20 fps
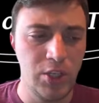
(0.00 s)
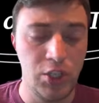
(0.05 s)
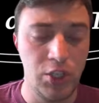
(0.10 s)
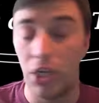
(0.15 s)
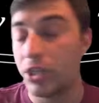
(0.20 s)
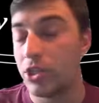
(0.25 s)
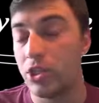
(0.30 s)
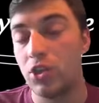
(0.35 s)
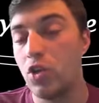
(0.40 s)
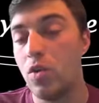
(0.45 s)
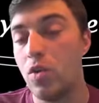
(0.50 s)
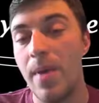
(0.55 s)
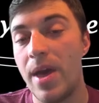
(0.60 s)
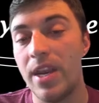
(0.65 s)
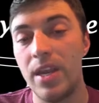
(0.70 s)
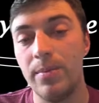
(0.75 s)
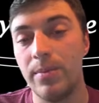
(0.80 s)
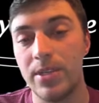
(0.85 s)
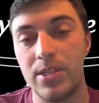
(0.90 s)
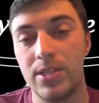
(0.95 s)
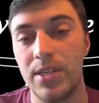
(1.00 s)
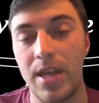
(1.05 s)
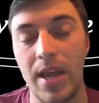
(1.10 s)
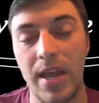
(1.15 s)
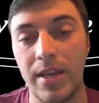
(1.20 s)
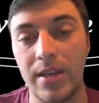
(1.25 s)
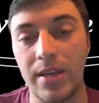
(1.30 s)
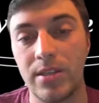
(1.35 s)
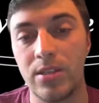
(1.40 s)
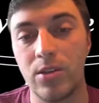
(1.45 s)
just too many
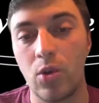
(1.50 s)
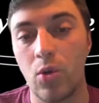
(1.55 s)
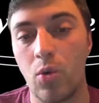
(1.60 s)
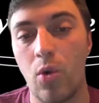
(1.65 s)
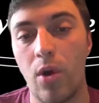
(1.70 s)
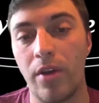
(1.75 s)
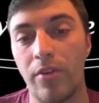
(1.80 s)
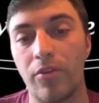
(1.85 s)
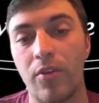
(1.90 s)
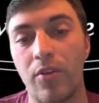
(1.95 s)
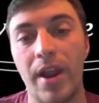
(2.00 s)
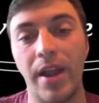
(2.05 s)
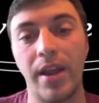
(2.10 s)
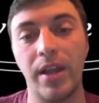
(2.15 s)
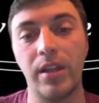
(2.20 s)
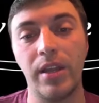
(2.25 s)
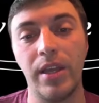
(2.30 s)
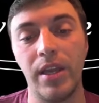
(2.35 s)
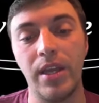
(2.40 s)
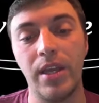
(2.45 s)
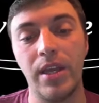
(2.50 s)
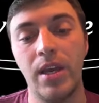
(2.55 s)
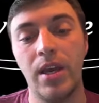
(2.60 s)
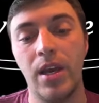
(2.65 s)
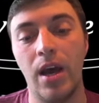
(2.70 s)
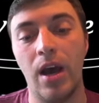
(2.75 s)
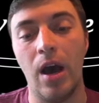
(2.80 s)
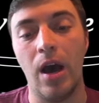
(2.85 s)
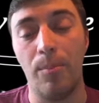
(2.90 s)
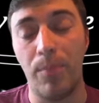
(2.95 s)
mistakes, quite frankly,
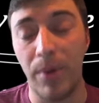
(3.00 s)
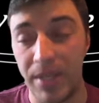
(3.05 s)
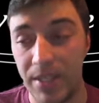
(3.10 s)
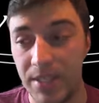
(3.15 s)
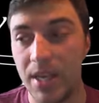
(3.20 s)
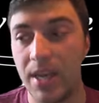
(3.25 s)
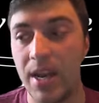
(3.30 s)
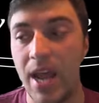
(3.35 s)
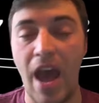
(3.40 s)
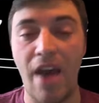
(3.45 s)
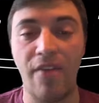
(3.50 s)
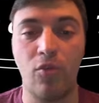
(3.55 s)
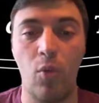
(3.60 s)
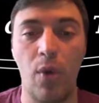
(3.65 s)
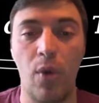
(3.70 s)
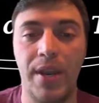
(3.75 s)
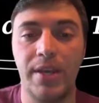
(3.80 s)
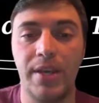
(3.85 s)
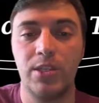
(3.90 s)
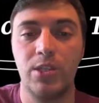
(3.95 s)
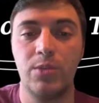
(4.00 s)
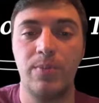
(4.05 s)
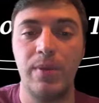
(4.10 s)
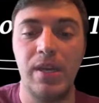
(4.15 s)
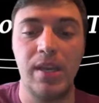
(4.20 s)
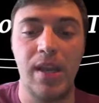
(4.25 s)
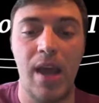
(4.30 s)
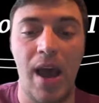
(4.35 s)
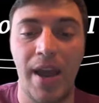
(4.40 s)
but did have winning speed.